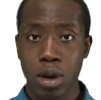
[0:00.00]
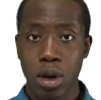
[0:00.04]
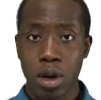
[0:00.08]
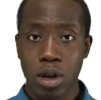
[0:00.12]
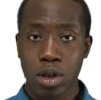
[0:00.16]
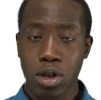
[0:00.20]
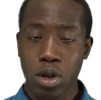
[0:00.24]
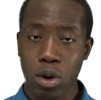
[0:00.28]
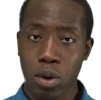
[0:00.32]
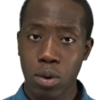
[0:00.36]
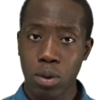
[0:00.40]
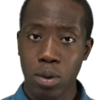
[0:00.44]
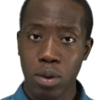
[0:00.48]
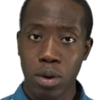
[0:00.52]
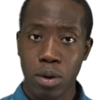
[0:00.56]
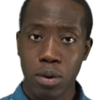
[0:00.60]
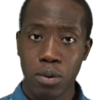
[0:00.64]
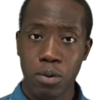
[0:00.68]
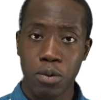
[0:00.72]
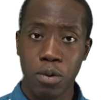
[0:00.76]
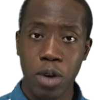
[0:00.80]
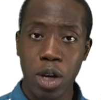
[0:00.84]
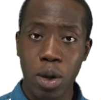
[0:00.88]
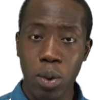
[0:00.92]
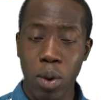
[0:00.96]
So
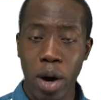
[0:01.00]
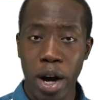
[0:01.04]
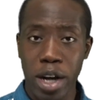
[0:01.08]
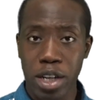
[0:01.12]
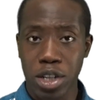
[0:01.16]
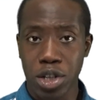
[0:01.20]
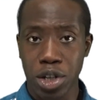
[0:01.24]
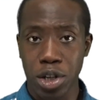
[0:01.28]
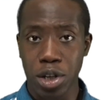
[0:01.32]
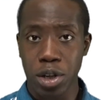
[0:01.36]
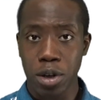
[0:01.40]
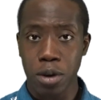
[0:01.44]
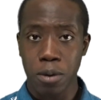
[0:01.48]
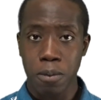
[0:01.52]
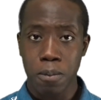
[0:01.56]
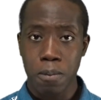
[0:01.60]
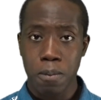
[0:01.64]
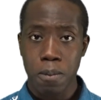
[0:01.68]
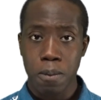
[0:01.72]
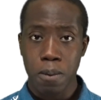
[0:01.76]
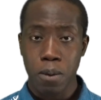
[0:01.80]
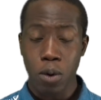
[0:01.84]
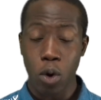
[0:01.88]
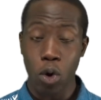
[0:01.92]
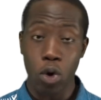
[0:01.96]

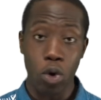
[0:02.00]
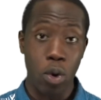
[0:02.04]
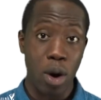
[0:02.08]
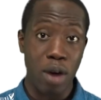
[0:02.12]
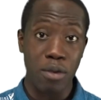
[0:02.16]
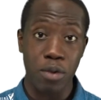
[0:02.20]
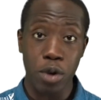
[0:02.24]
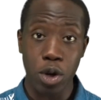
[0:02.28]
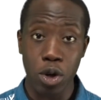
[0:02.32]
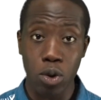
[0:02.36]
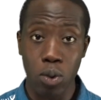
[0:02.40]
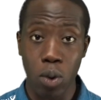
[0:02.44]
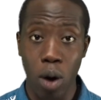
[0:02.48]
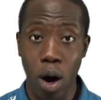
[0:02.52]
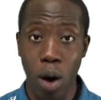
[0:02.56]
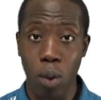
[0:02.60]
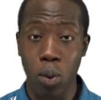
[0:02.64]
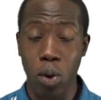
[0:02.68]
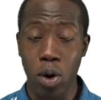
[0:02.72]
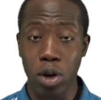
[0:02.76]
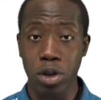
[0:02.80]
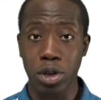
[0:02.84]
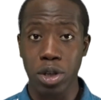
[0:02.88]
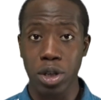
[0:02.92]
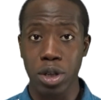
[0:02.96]
VYG, or whoever you are
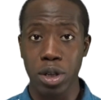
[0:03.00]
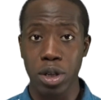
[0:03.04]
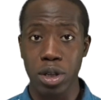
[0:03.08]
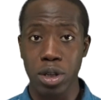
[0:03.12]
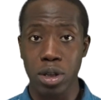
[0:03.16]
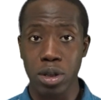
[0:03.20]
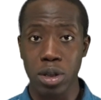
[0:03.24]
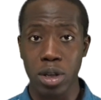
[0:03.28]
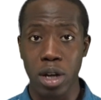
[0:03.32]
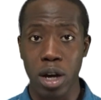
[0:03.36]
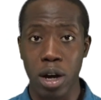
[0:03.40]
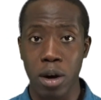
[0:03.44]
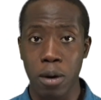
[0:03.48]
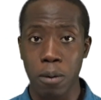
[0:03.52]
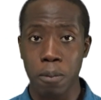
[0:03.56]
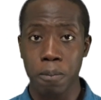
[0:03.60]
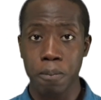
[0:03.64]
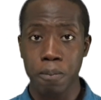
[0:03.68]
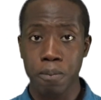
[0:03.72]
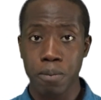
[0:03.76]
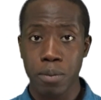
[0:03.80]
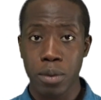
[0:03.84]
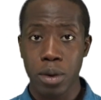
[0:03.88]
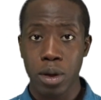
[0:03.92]
watching this now,